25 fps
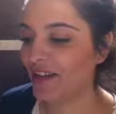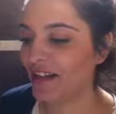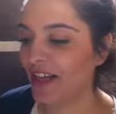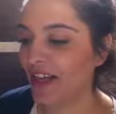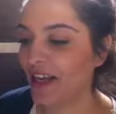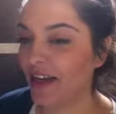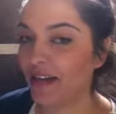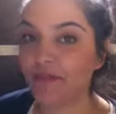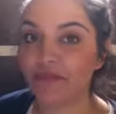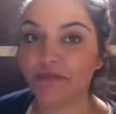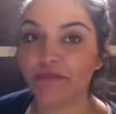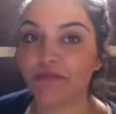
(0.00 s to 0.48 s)

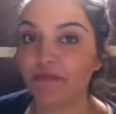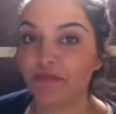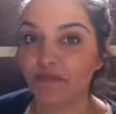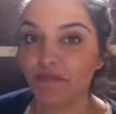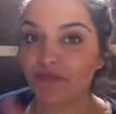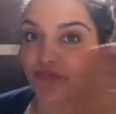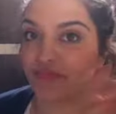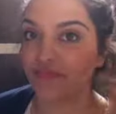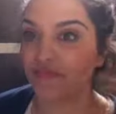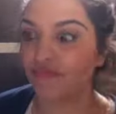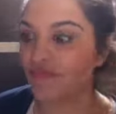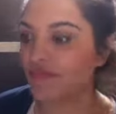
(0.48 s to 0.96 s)
Yeah,
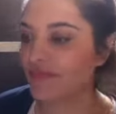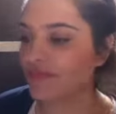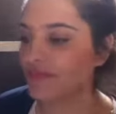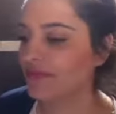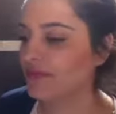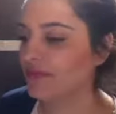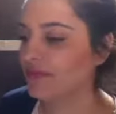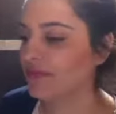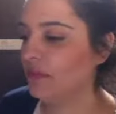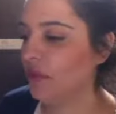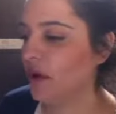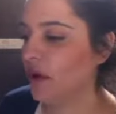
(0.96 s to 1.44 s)

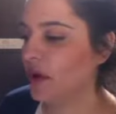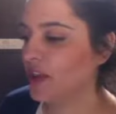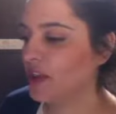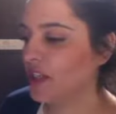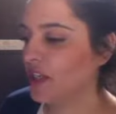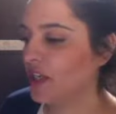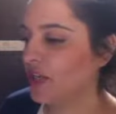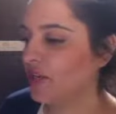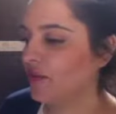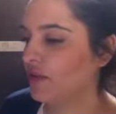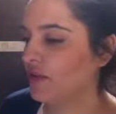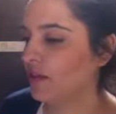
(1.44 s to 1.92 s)
pass
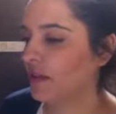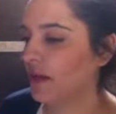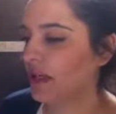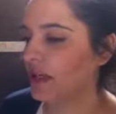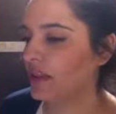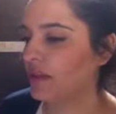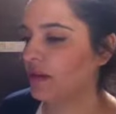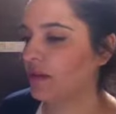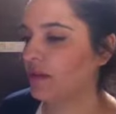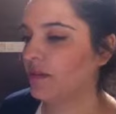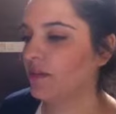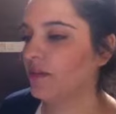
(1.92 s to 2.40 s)
it over, I
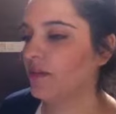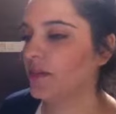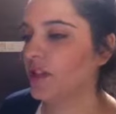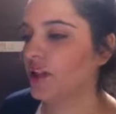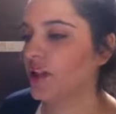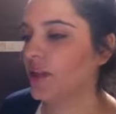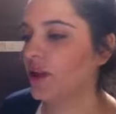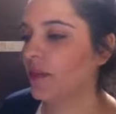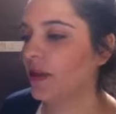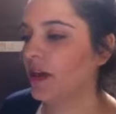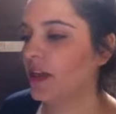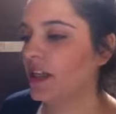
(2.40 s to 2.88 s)
made some
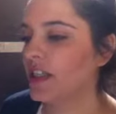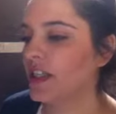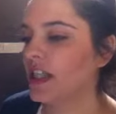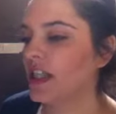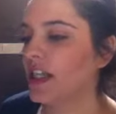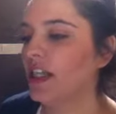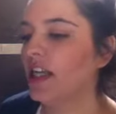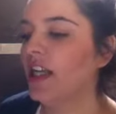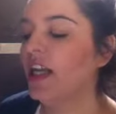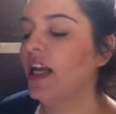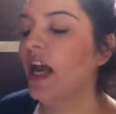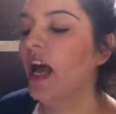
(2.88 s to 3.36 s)
joke about it.
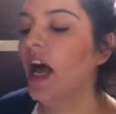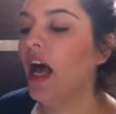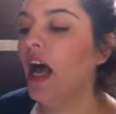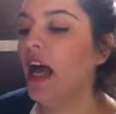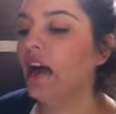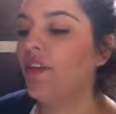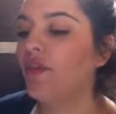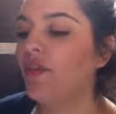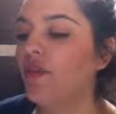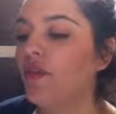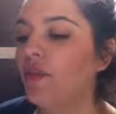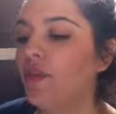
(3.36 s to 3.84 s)

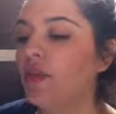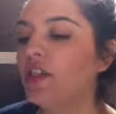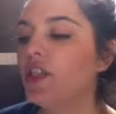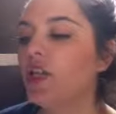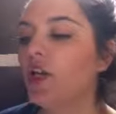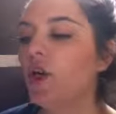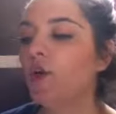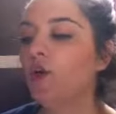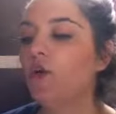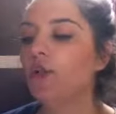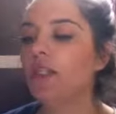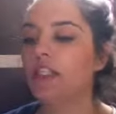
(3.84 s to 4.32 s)
Have you ever been
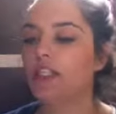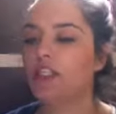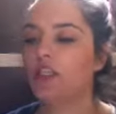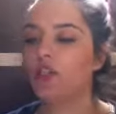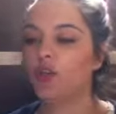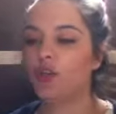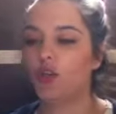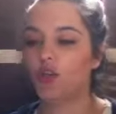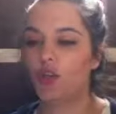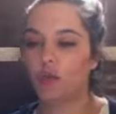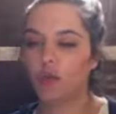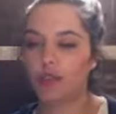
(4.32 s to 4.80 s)
told it's
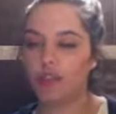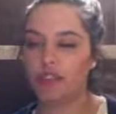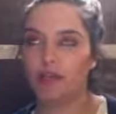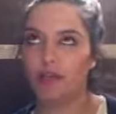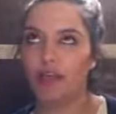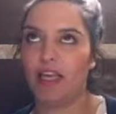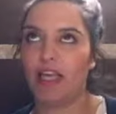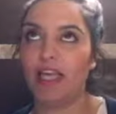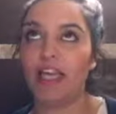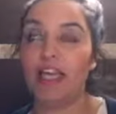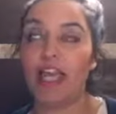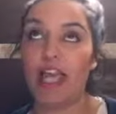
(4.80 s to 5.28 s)
not you, it's
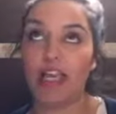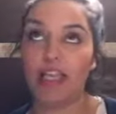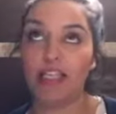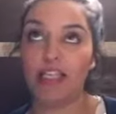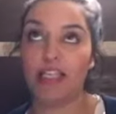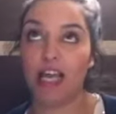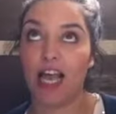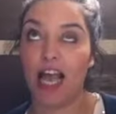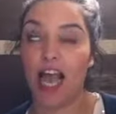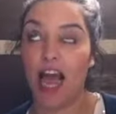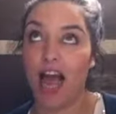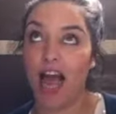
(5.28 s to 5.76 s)
me?
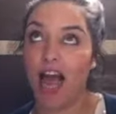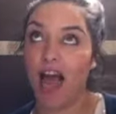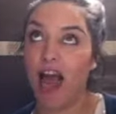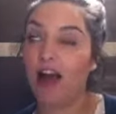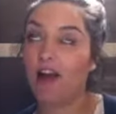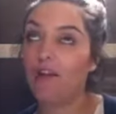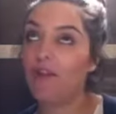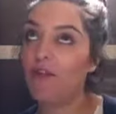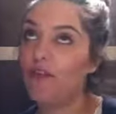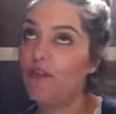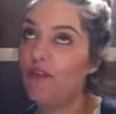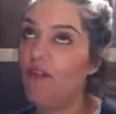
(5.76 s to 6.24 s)
Yes, I
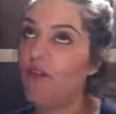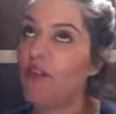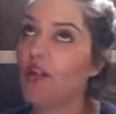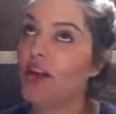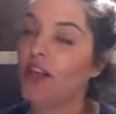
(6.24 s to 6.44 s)
have.